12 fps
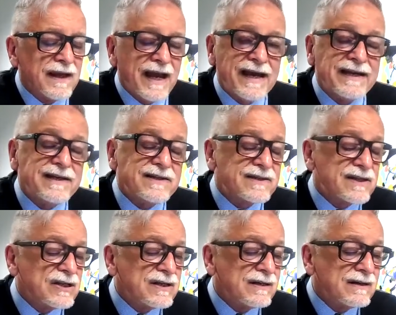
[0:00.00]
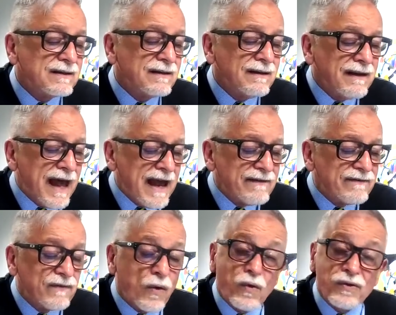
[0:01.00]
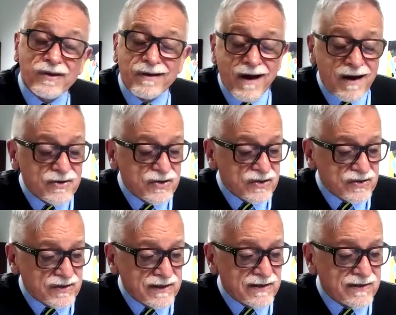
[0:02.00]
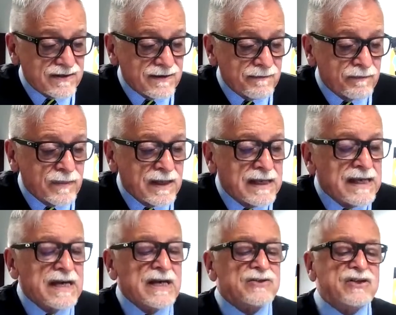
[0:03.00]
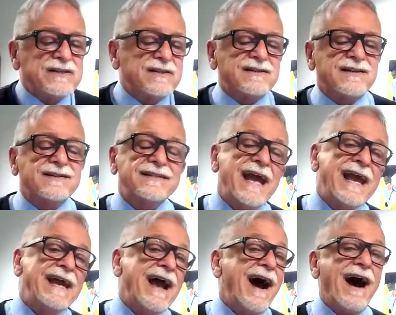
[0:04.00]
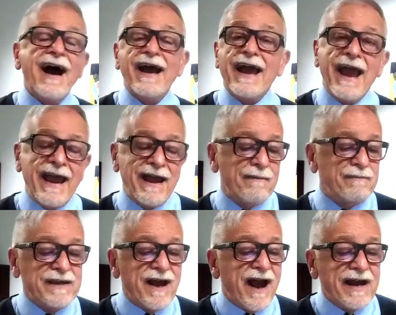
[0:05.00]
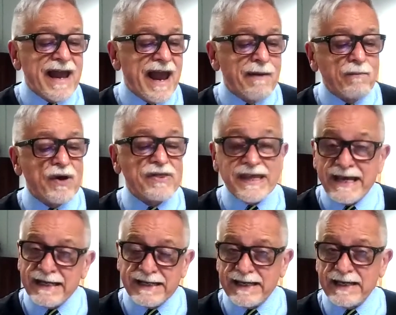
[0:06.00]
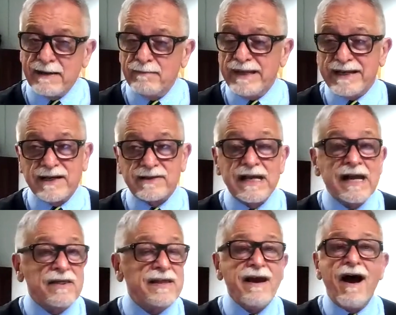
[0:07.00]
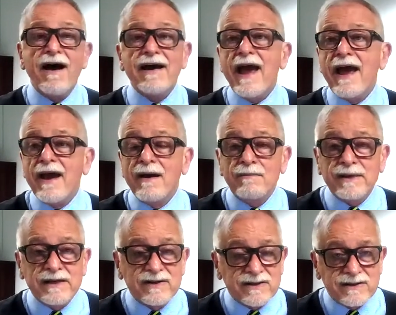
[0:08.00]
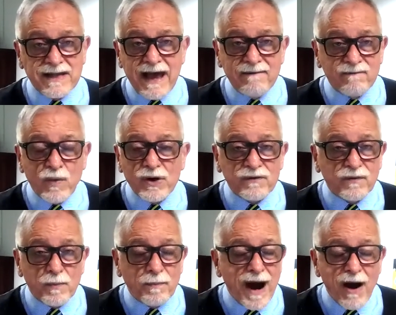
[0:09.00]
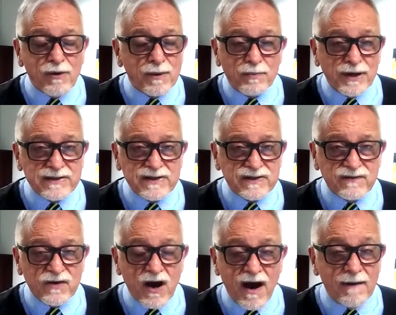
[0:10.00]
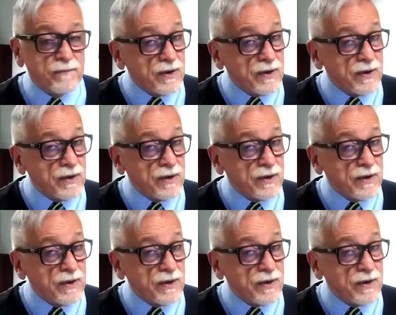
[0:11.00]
And is the life or the consciousness. Jesus is saying, I am, the I am within him, because the I am is that wonderful power and presence of God.